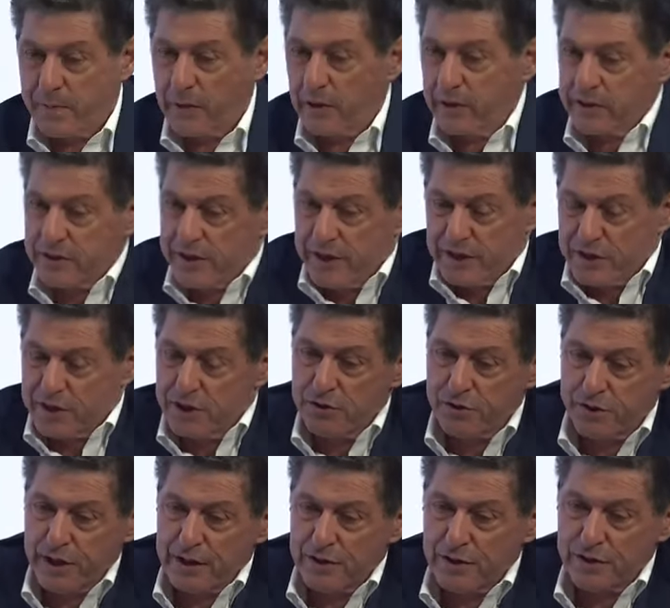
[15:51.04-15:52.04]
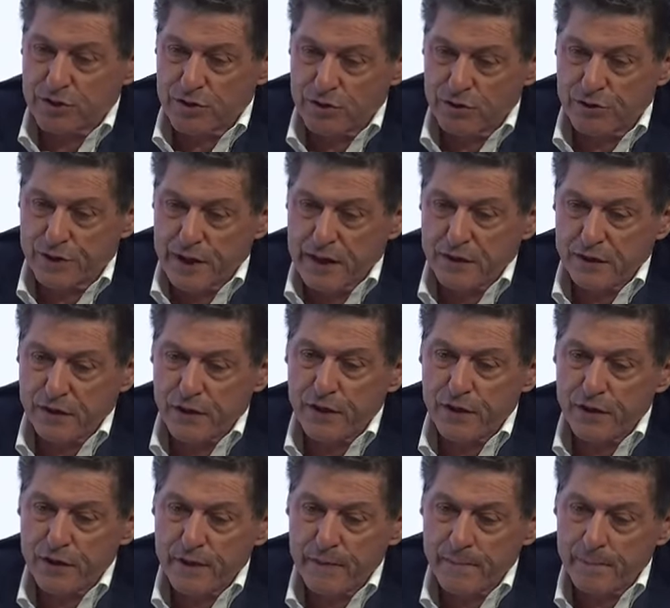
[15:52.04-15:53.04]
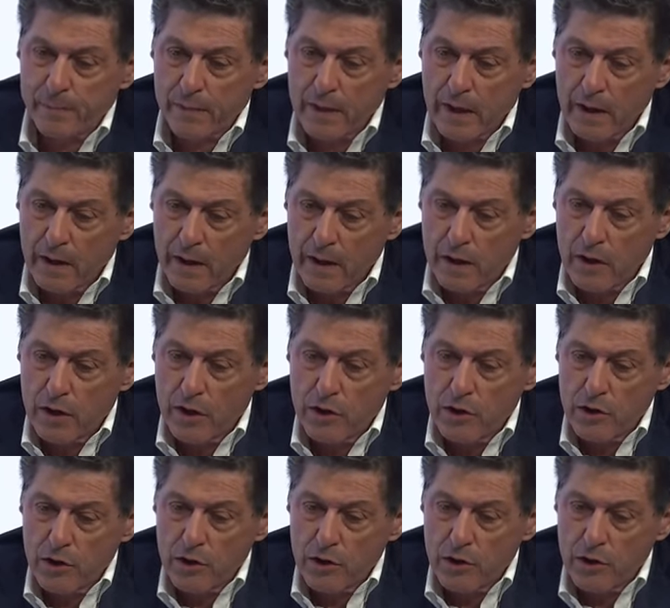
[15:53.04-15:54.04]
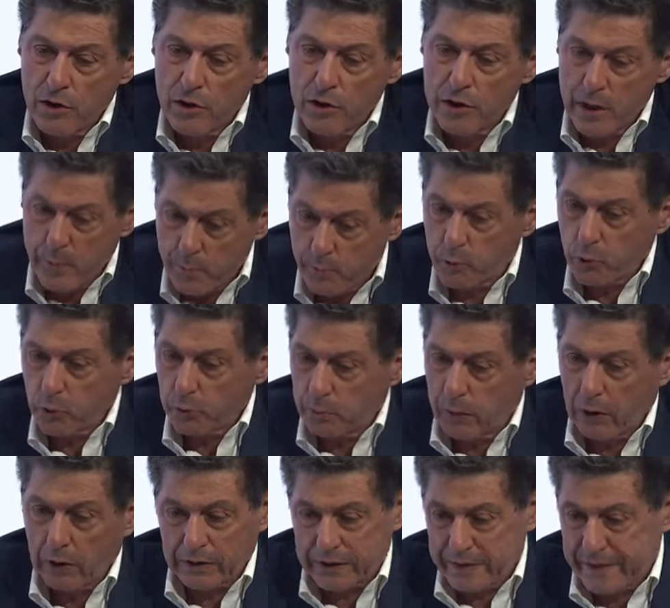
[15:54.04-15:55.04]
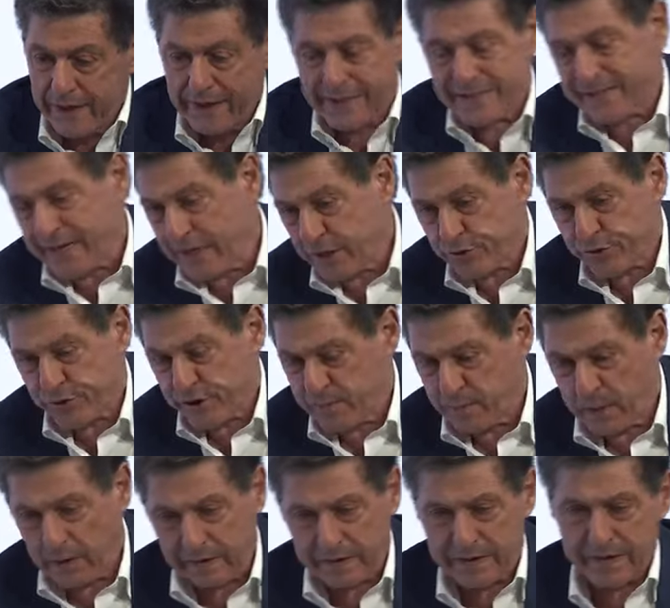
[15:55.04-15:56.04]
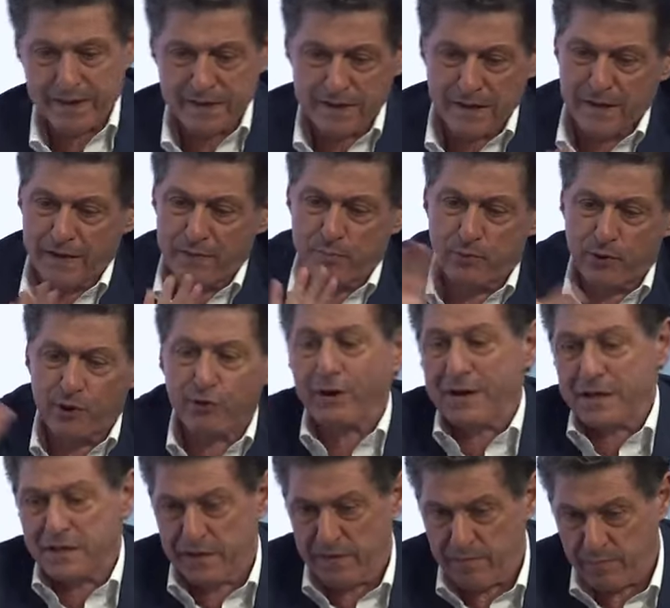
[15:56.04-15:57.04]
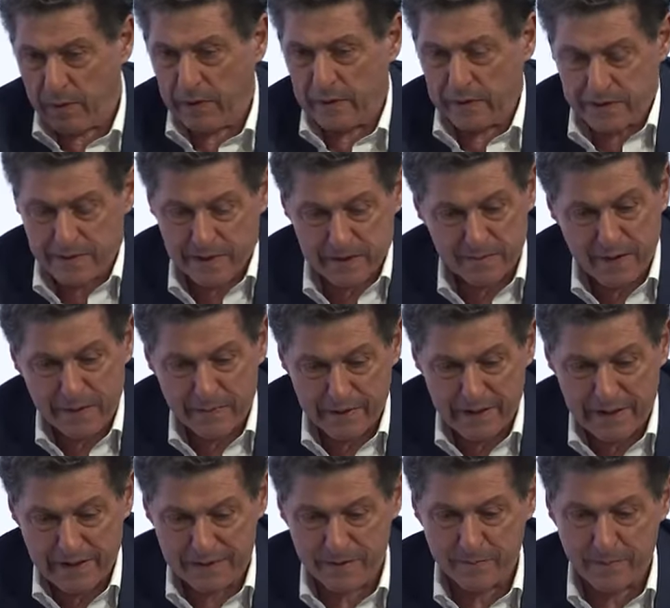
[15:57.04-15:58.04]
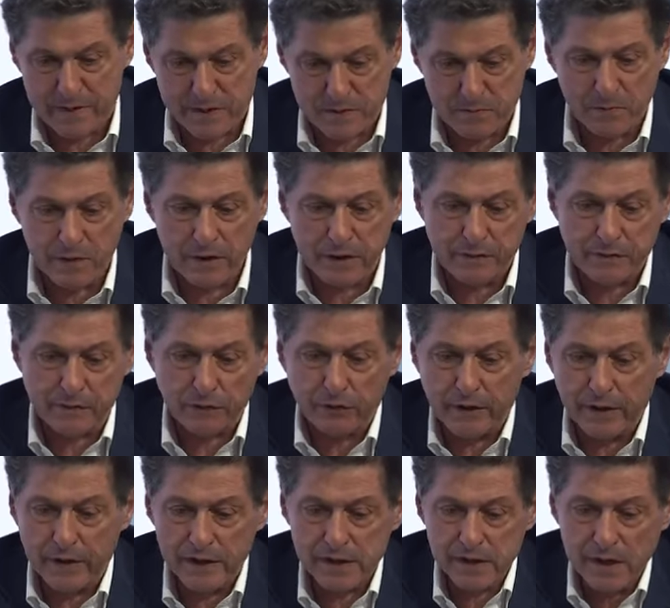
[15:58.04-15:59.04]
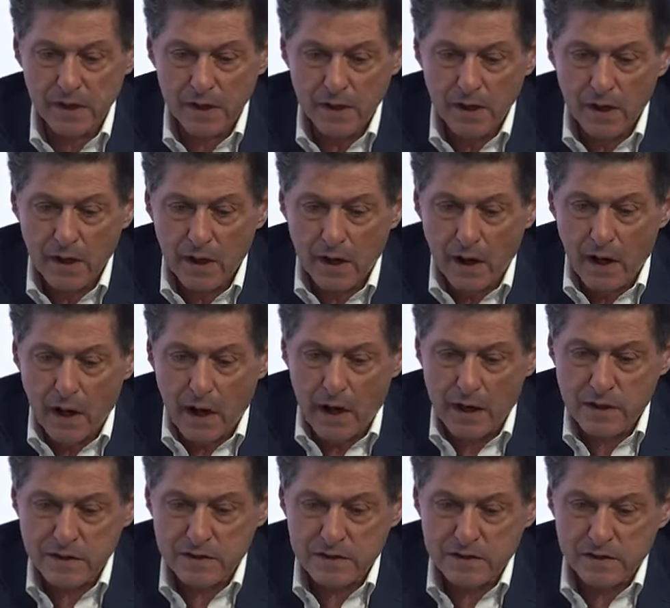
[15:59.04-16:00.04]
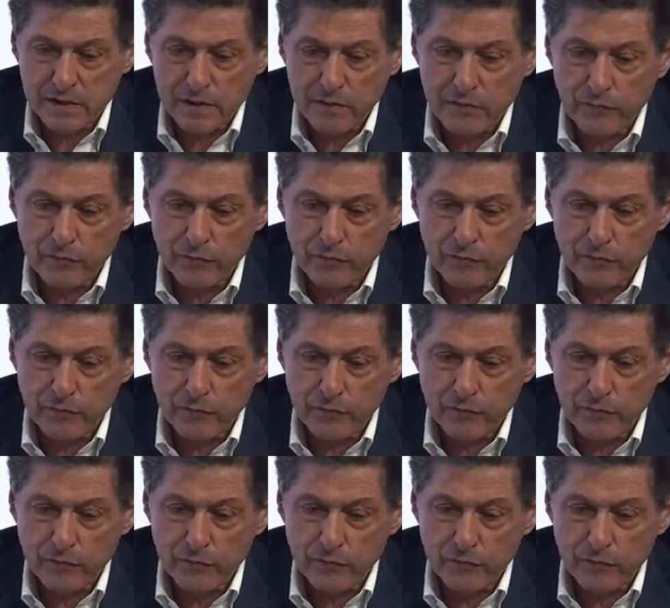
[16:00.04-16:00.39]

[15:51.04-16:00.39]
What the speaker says: politics, do you think that liberal politics, centrist politics, progressive politics, maybe that's the better word for it, has